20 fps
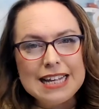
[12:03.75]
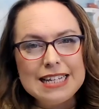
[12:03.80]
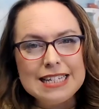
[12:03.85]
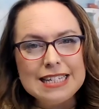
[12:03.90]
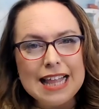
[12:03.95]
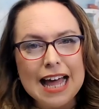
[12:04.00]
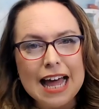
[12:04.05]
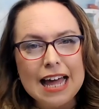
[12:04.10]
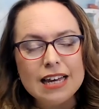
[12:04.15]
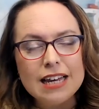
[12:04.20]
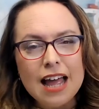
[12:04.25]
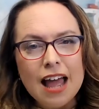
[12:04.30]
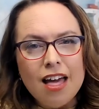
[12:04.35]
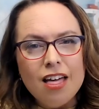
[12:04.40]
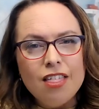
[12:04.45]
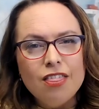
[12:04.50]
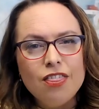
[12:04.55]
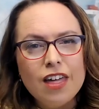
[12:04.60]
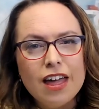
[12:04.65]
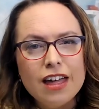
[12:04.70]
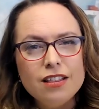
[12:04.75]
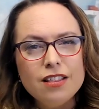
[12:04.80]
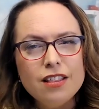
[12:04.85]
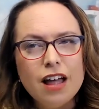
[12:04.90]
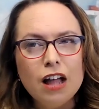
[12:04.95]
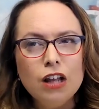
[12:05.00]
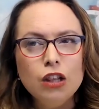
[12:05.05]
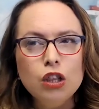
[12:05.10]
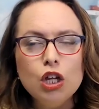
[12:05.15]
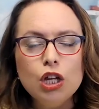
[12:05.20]
It's that
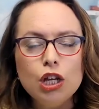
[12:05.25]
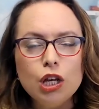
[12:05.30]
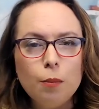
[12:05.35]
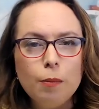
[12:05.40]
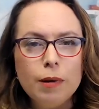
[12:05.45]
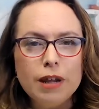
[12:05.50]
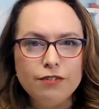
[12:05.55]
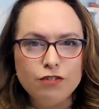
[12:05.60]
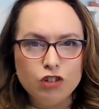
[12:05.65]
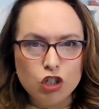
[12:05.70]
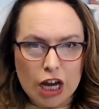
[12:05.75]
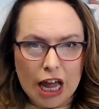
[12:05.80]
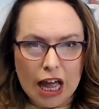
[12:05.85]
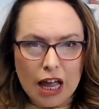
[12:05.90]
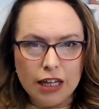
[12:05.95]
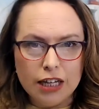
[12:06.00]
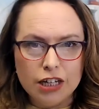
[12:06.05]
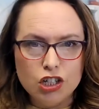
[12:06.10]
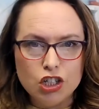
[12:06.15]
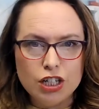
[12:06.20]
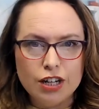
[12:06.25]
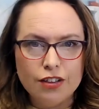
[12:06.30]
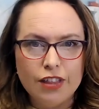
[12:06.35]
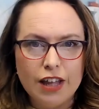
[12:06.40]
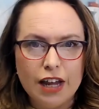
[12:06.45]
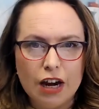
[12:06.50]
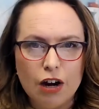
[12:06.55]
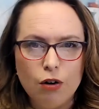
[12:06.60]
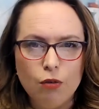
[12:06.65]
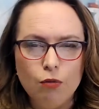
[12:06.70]
a little bit of challenge in
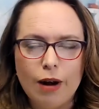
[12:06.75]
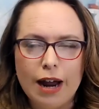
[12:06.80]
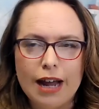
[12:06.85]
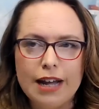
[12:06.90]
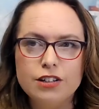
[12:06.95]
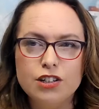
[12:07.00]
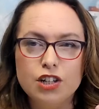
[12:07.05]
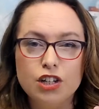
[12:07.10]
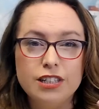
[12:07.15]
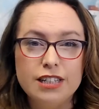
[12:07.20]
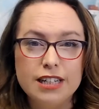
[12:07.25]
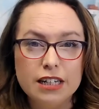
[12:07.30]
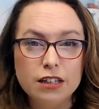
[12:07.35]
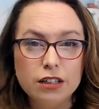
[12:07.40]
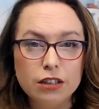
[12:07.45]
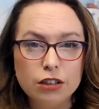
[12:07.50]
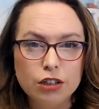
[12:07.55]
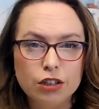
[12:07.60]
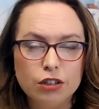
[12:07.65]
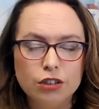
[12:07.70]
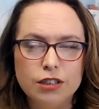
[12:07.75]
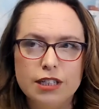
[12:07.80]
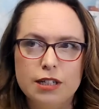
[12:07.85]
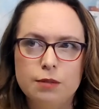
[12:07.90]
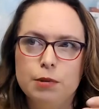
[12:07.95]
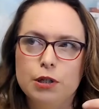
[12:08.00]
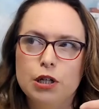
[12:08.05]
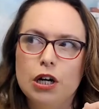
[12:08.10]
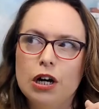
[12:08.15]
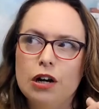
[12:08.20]
there, right? To dig a little
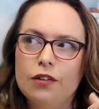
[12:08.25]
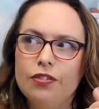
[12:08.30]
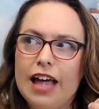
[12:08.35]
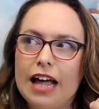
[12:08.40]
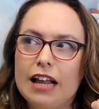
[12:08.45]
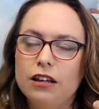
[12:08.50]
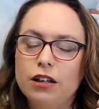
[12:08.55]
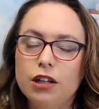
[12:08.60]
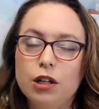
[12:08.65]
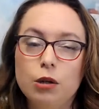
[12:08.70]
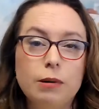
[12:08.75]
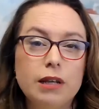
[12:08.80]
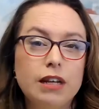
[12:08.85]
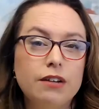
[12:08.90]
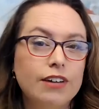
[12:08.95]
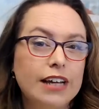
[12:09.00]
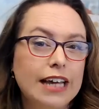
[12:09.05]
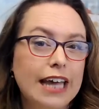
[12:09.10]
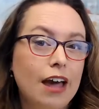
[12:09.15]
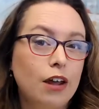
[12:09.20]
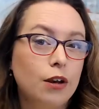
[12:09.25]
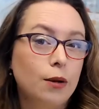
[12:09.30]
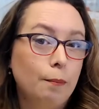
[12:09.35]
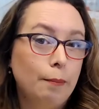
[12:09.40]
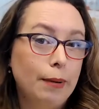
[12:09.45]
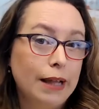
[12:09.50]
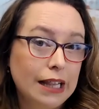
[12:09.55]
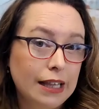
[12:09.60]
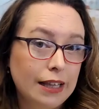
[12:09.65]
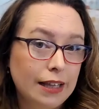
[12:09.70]
deeper, that little bit of
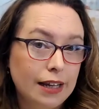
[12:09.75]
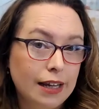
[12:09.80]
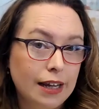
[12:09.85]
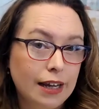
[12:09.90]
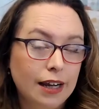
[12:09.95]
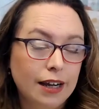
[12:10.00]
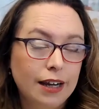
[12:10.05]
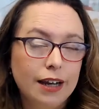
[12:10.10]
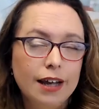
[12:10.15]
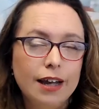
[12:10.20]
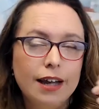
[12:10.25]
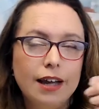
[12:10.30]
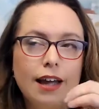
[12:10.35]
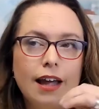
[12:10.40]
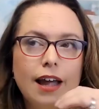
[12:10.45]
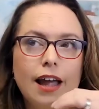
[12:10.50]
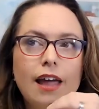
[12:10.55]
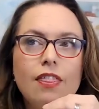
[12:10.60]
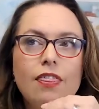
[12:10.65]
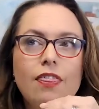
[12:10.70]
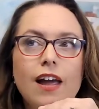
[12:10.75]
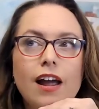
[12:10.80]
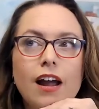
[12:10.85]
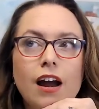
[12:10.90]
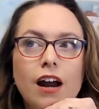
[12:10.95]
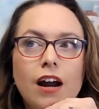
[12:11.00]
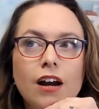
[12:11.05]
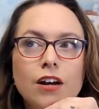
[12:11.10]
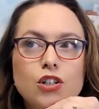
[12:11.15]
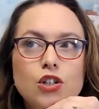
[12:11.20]
accountability in
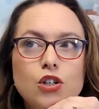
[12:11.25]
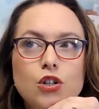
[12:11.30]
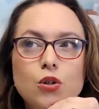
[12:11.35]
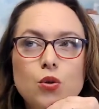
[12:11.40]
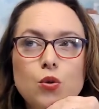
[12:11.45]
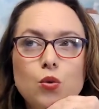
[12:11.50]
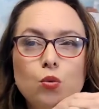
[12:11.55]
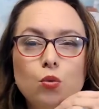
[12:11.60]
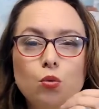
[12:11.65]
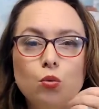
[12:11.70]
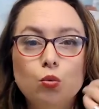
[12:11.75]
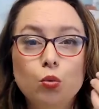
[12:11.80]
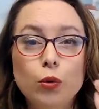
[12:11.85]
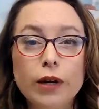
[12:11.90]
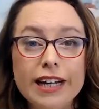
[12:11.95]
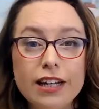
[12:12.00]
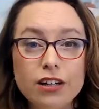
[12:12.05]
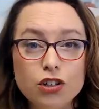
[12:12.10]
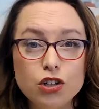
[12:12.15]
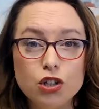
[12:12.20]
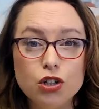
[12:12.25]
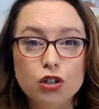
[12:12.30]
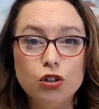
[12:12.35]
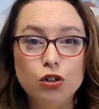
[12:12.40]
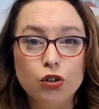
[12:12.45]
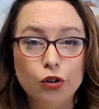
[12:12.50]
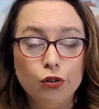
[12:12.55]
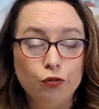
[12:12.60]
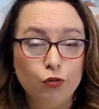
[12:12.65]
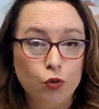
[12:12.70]
there to reach
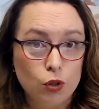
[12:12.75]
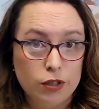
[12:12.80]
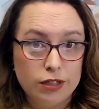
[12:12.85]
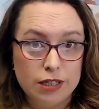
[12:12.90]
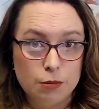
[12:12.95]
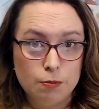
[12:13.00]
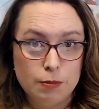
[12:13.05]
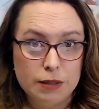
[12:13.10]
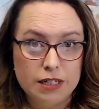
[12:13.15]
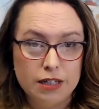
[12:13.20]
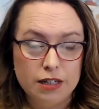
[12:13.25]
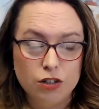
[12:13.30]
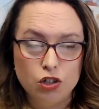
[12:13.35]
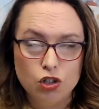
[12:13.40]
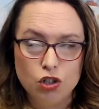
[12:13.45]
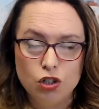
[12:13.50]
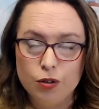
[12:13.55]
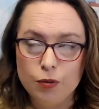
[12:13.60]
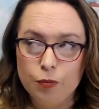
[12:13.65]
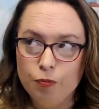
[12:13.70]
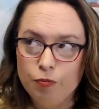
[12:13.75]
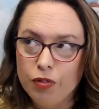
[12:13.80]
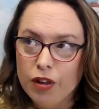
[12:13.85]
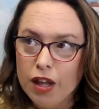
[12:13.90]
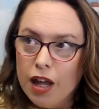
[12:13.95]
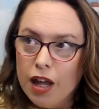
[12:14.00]
your fullest potential.